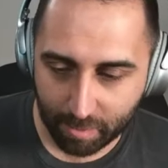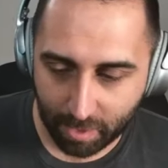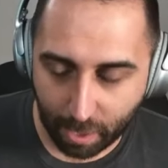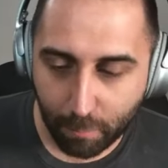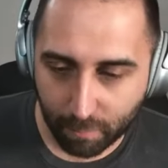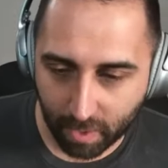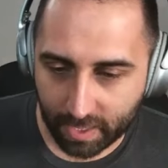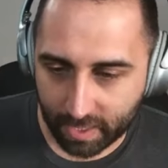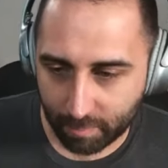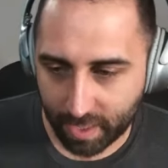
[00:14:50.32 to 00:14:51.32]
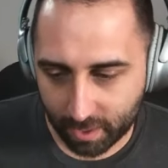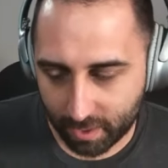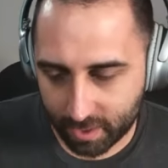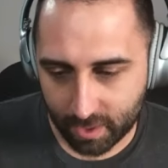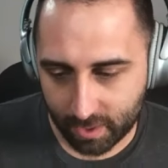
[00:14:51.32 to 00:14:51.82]
how funny. I mean, how
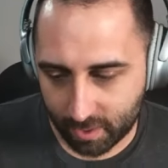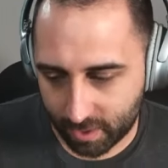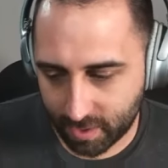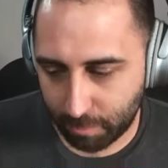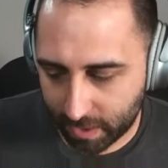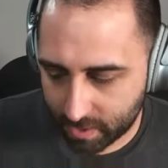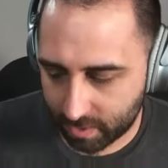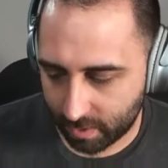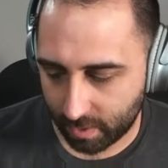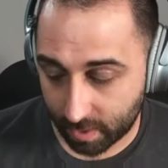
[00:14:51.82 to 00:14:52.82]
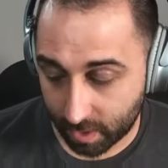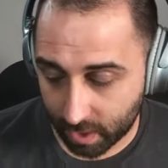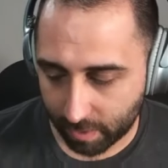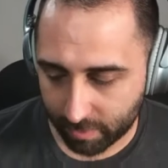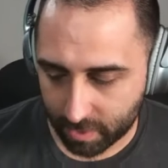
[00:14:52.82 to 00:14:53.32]
it speaks to the
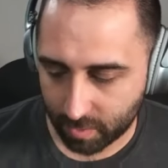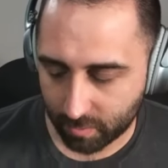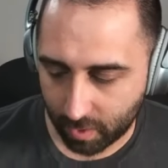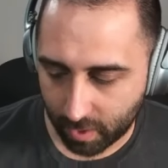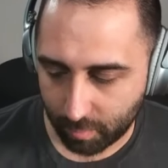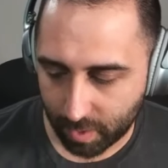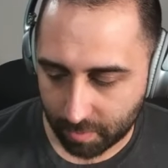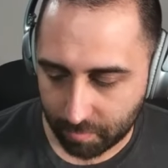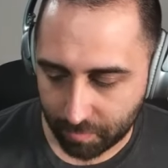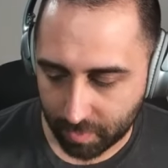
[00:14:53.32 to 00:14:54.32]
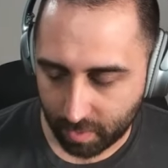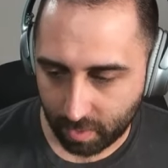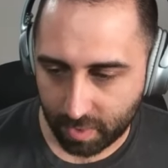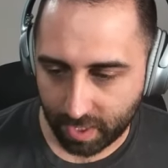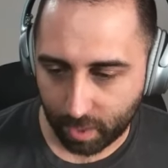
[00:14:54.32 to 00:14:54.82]
cleverness of our enemy
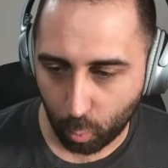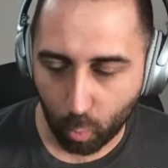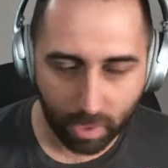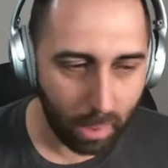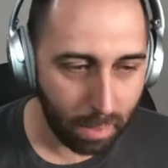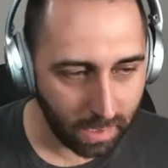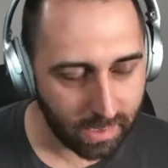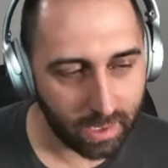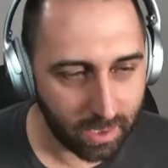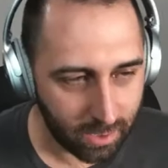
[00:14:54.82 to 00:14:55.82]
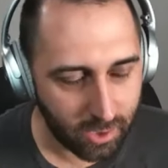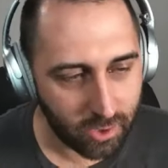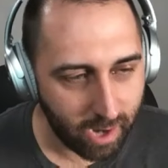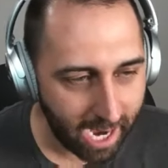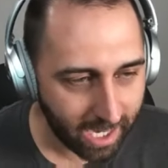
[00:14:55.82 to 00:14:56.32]
that one of the things that could
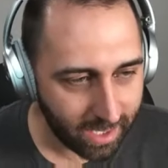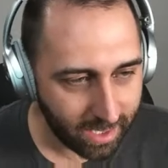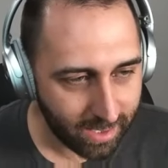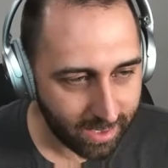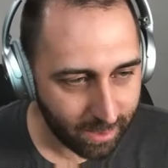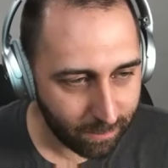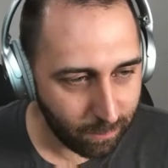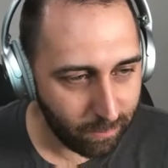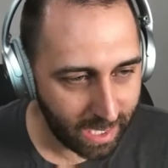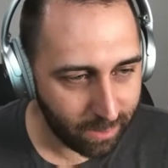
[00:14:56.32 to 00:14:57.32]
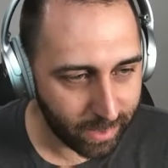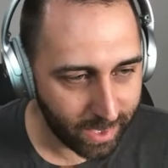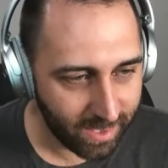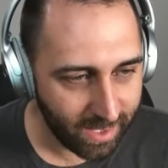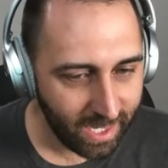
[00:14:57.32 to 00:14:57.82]
distract us from
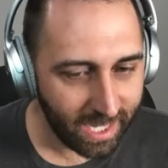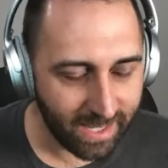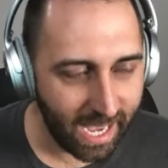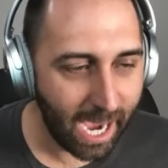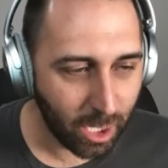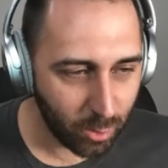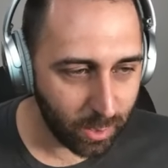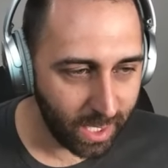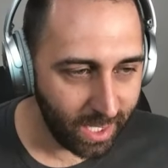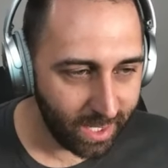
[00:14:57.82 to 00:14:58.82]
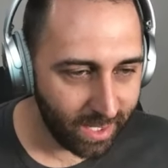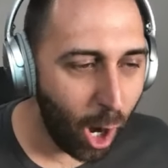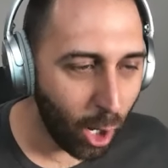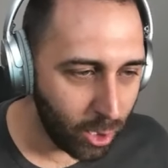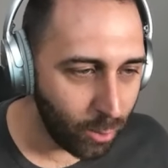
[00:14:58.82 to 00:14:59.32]
faithfulness is actually
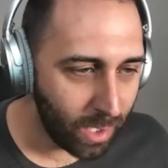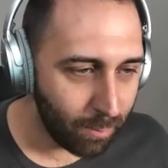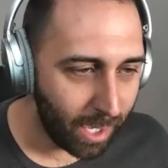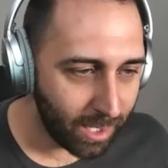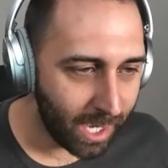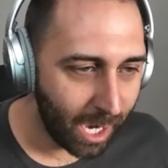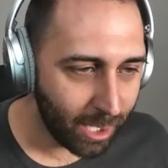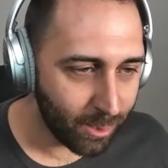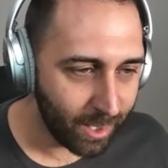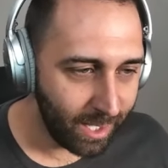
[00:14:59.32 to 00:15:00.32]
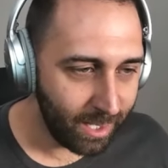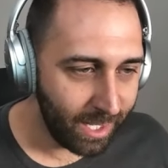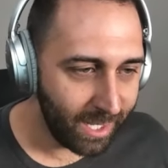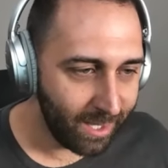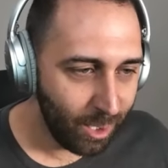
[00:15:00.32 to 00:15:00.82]
arguing about doctrine,
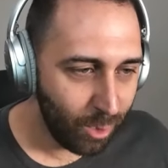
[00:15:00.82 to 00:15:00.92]
and